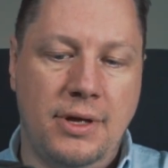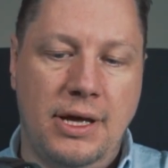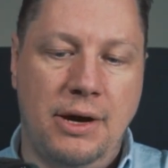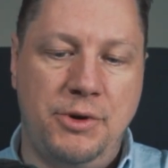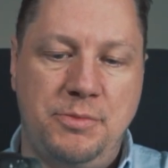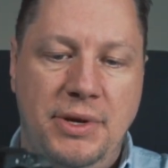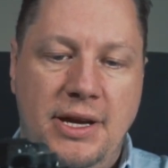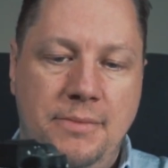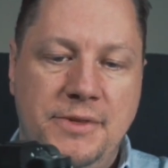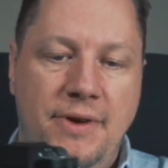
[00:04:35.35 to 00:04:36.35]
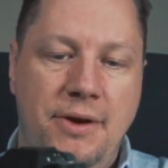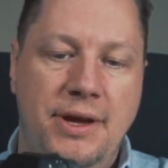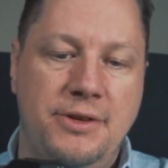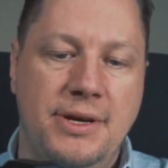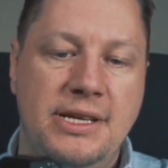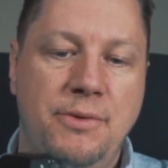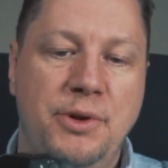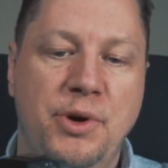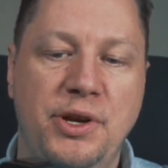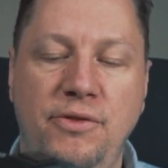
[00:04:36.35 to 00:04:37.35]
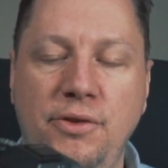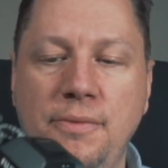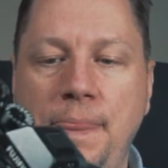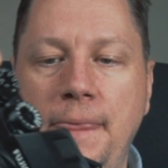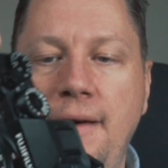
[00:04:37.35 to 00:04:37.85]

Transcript: uh, which becomes very interesting when you want to do